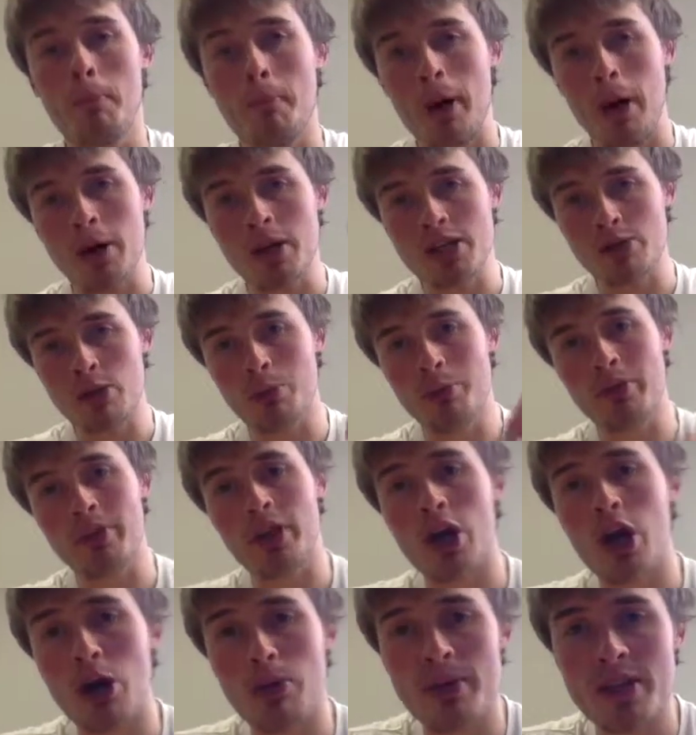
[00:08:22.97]
post them up in the
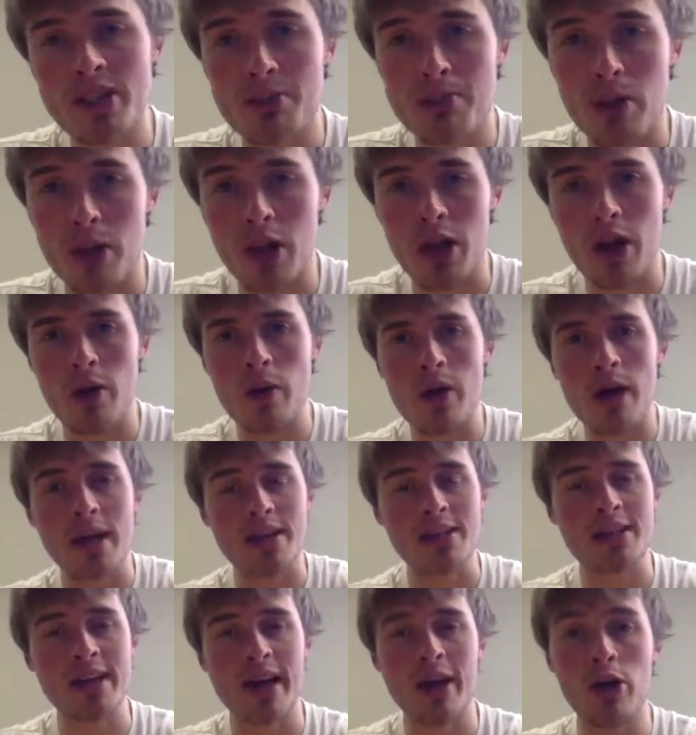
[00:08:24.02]
comments below
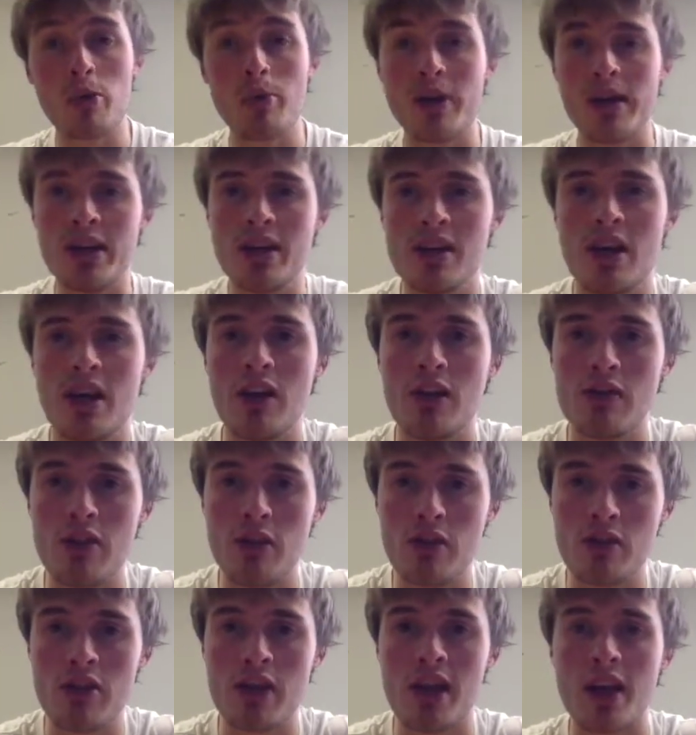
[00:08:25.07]
and tell me if
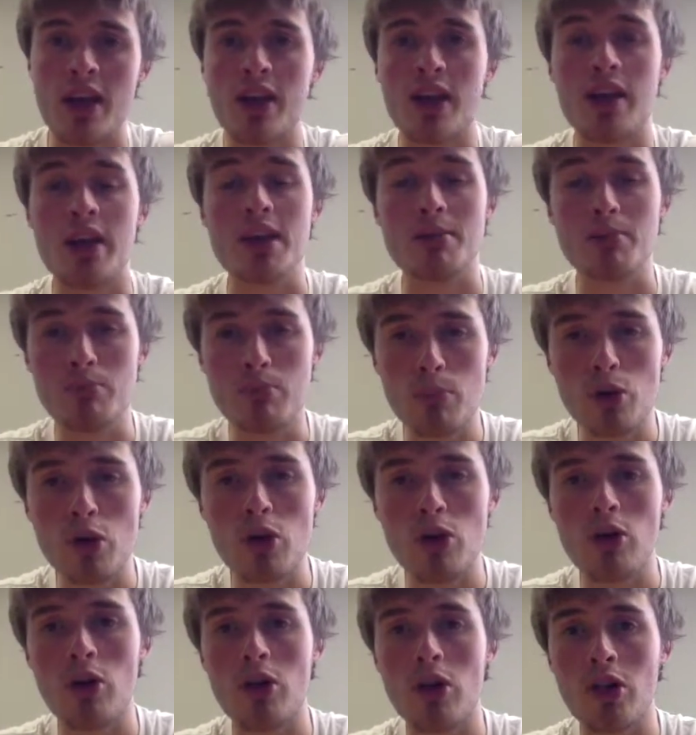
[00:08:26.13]
you think it is
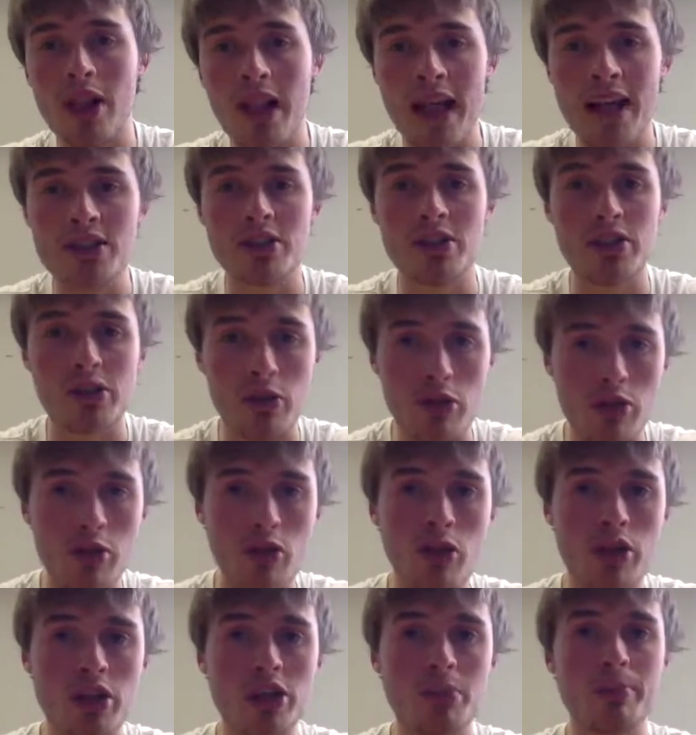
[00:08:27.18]
more or less than you
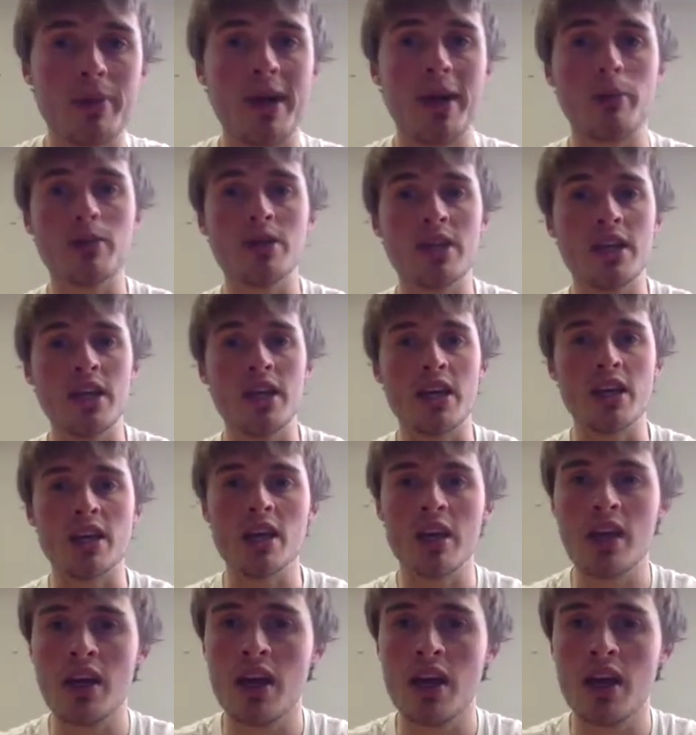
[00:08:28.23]
thought you'd be able to eat.